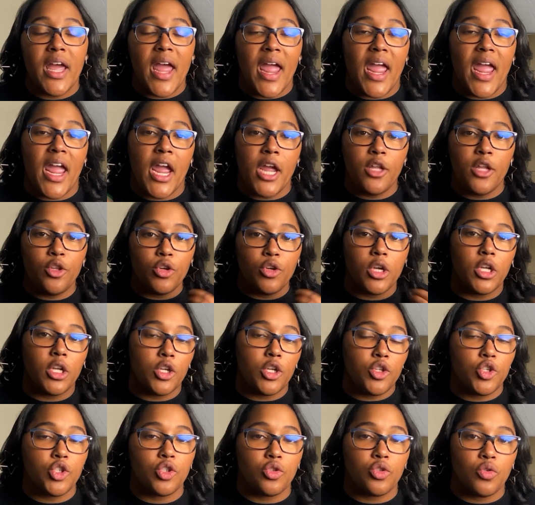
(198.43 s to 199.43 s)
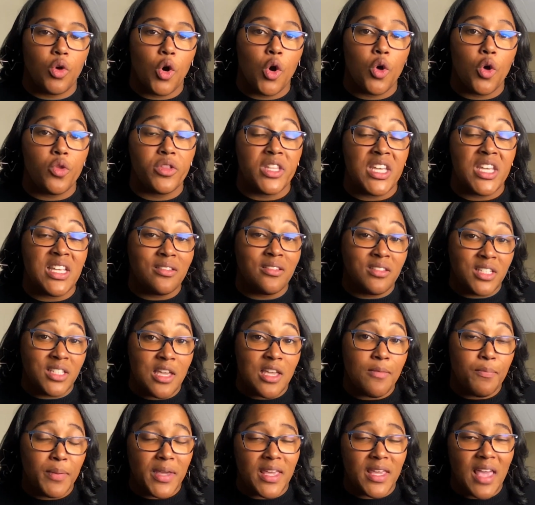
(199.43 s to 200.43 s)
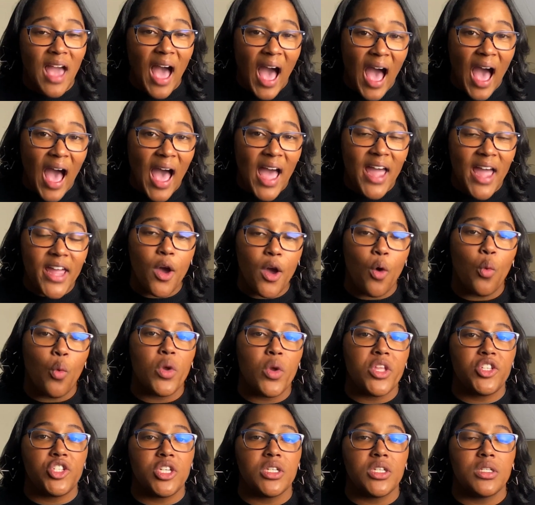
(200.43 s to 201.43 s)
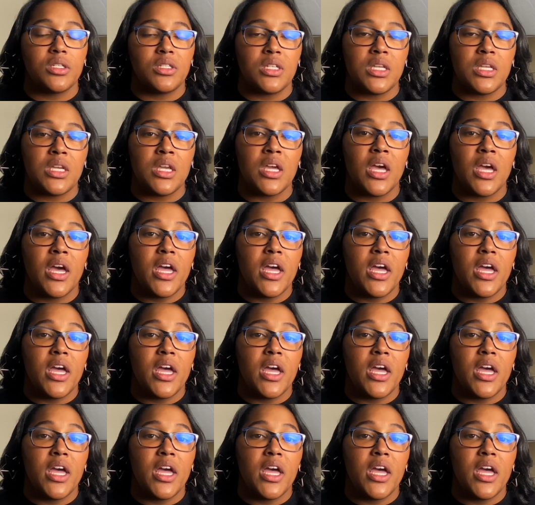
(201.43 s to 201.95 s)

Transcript: And you could control the DPI, which is the